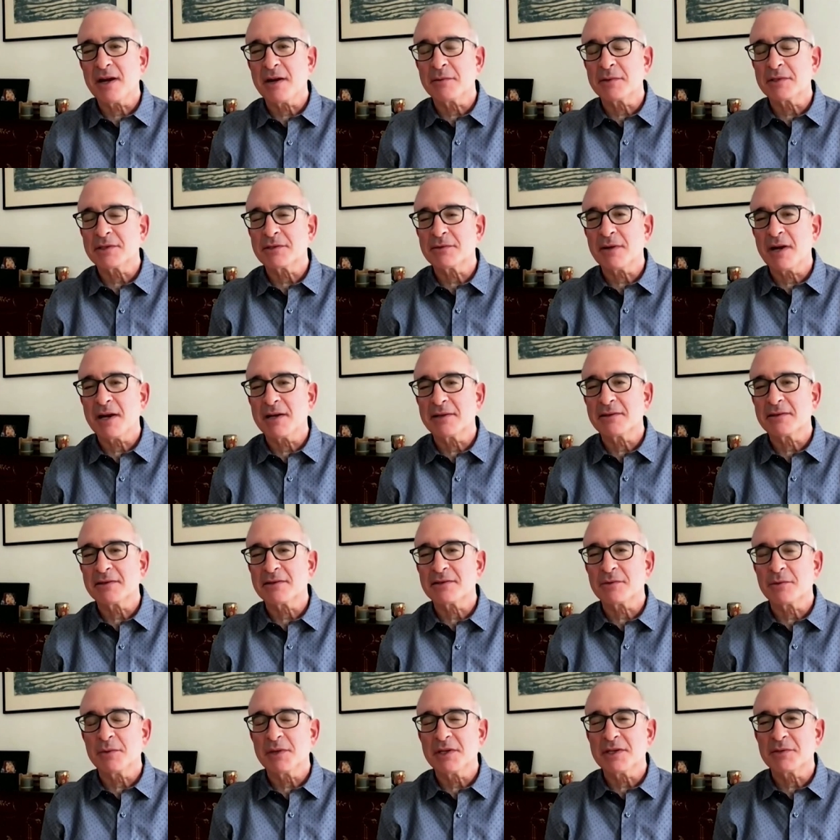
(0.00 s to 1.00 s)
I was trying to
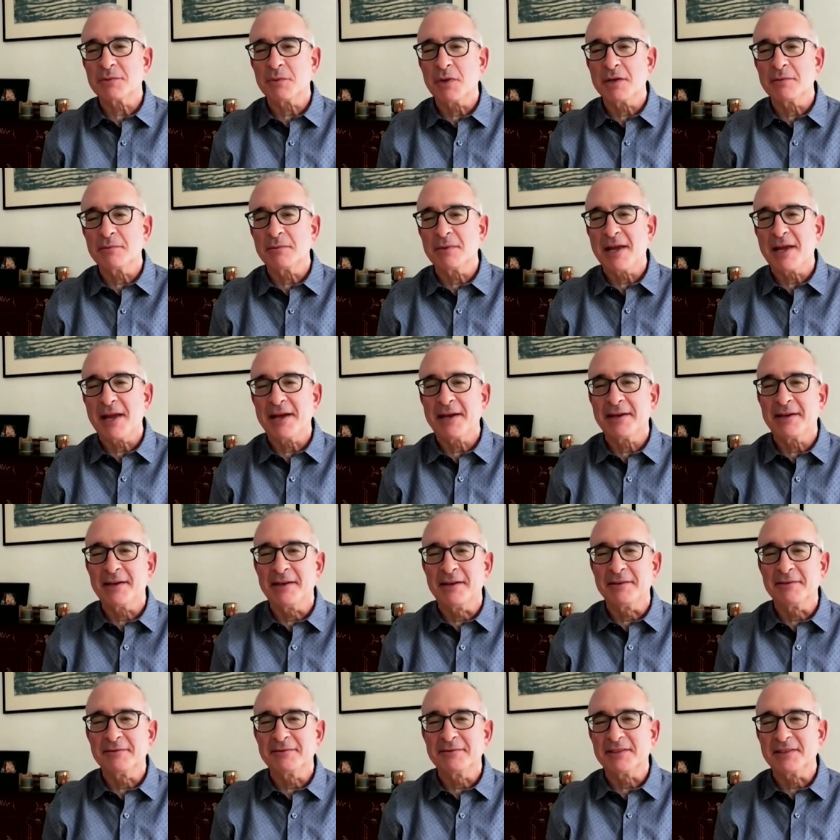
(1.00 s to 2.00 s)
squeeze one day
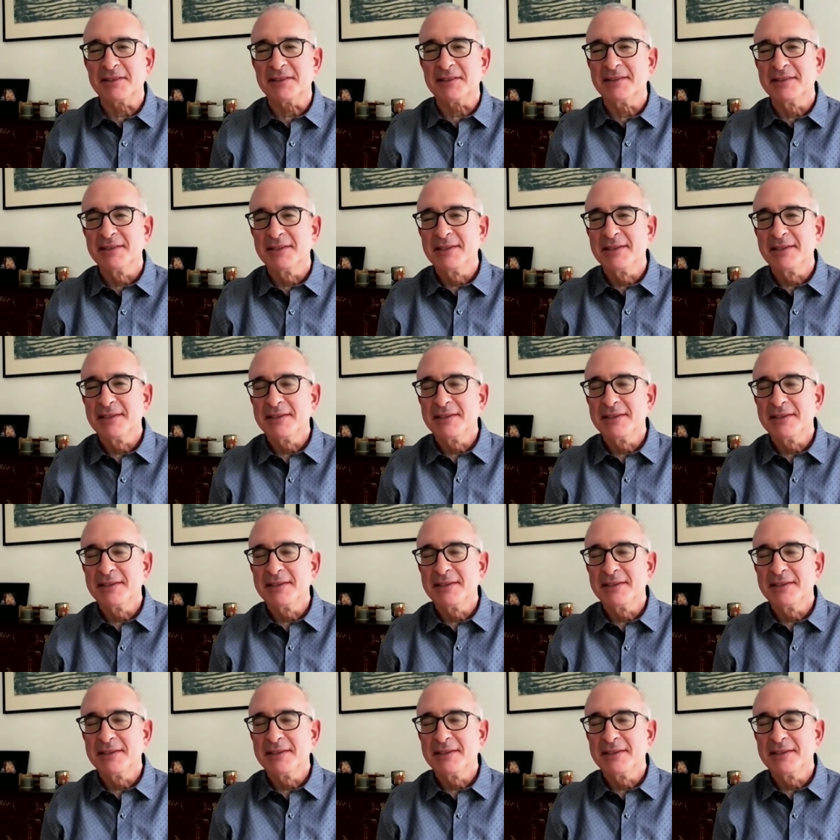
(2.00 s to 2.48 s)
of the